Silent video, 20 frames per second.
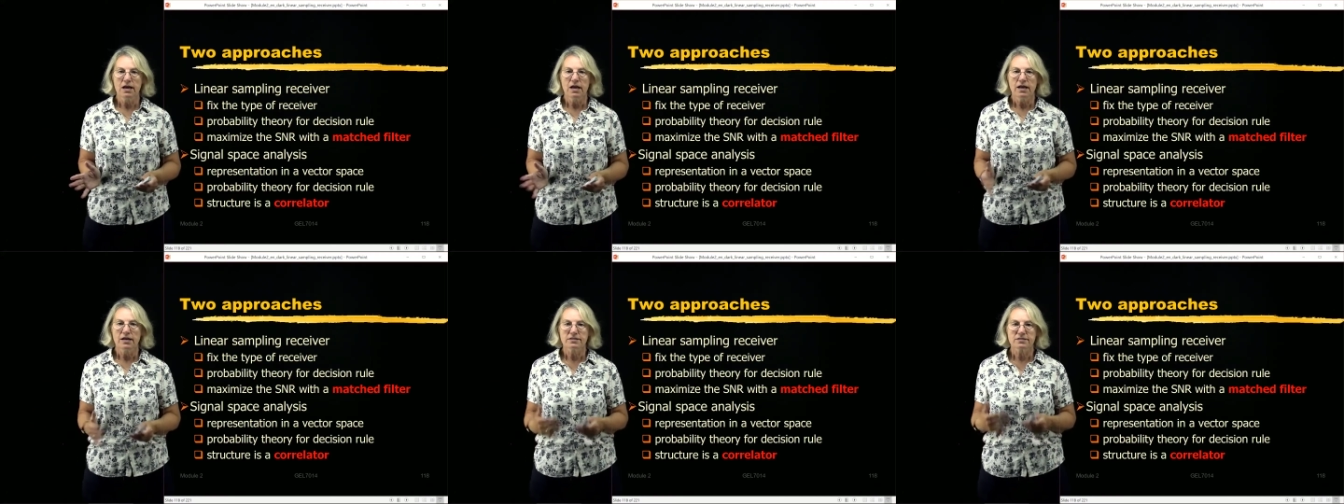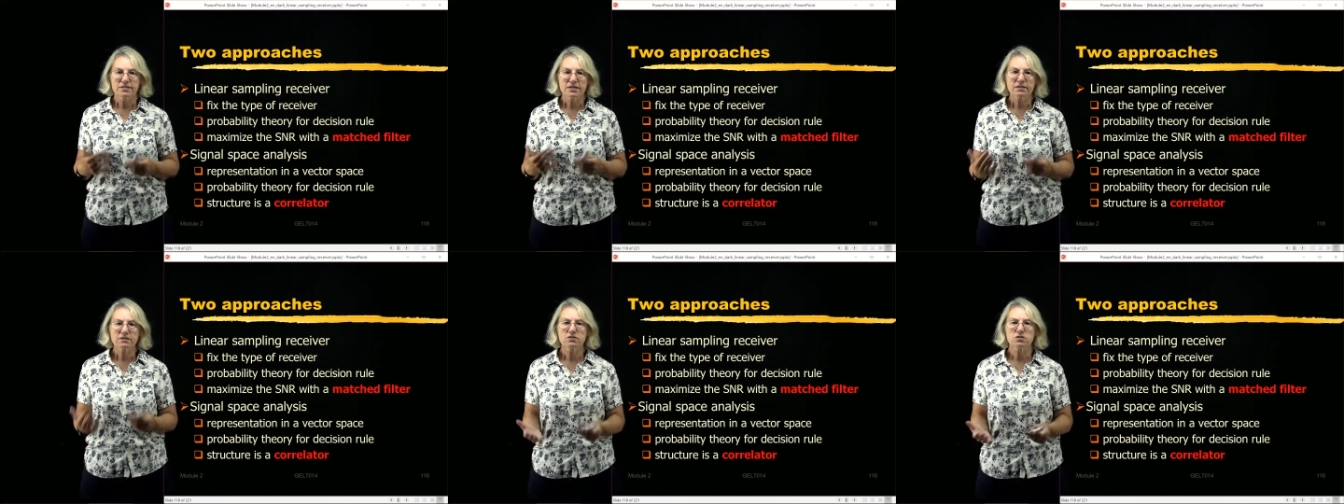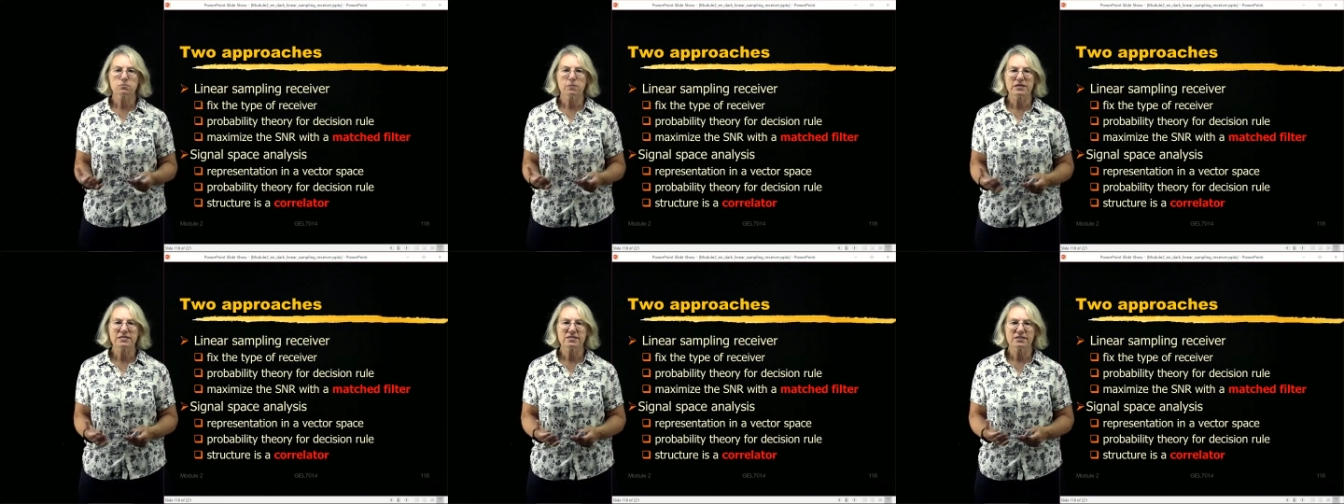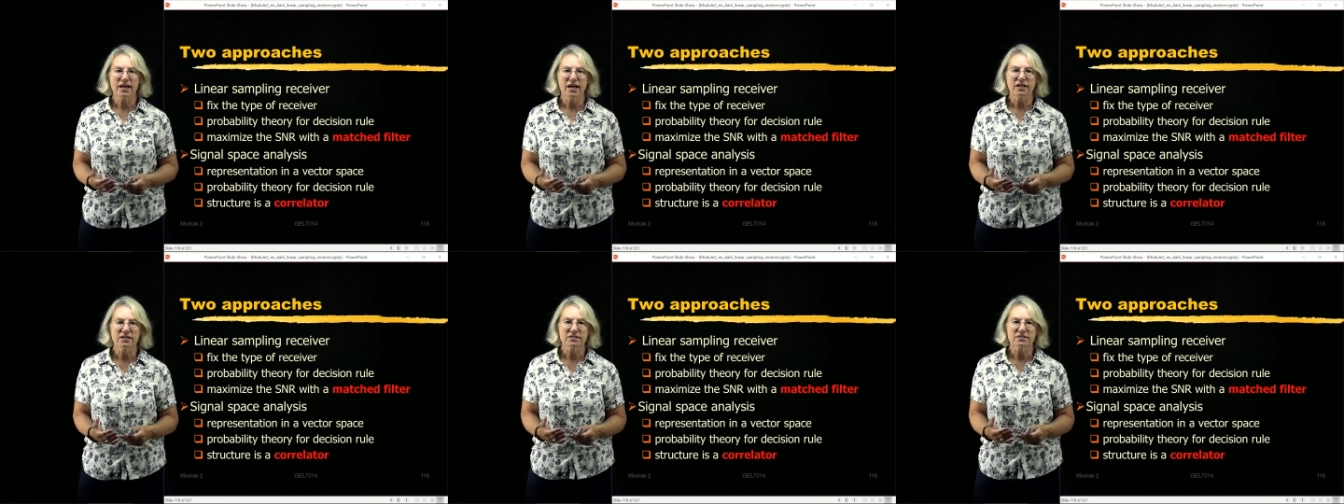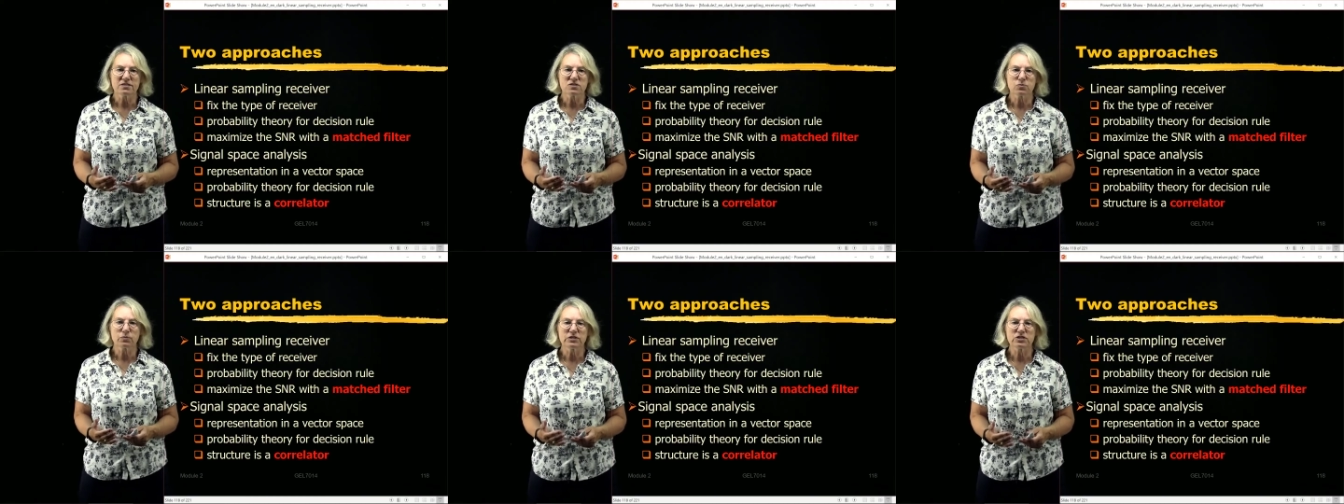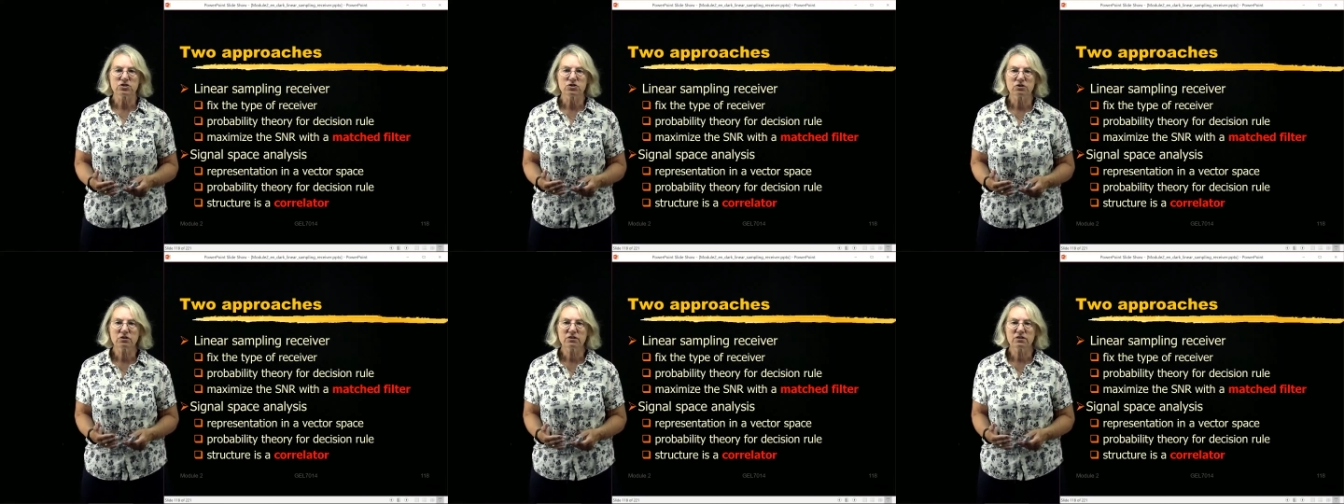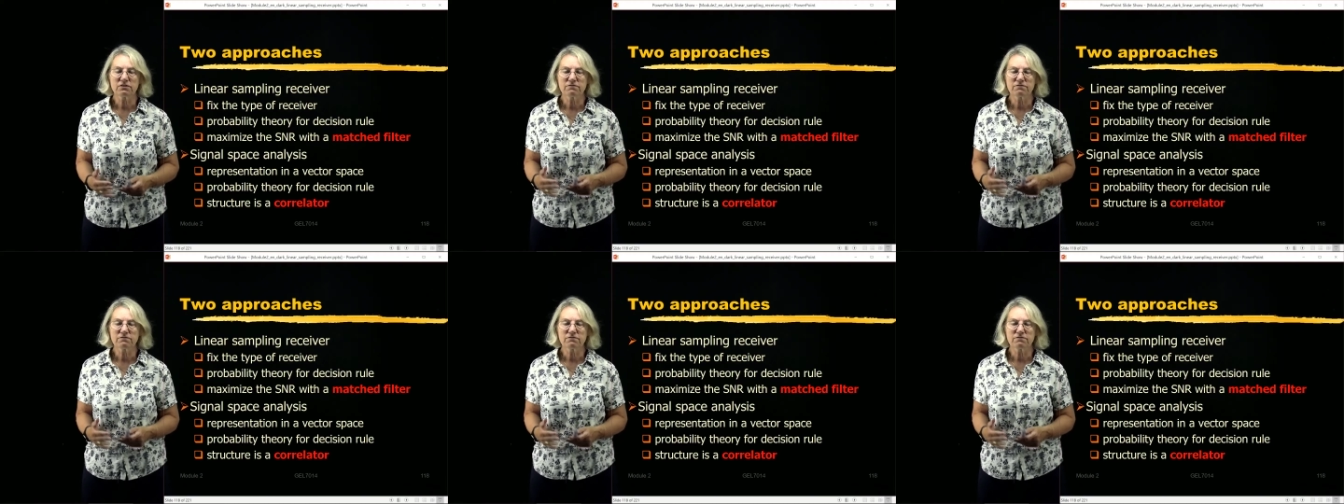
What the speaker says: In signal space analysis, we took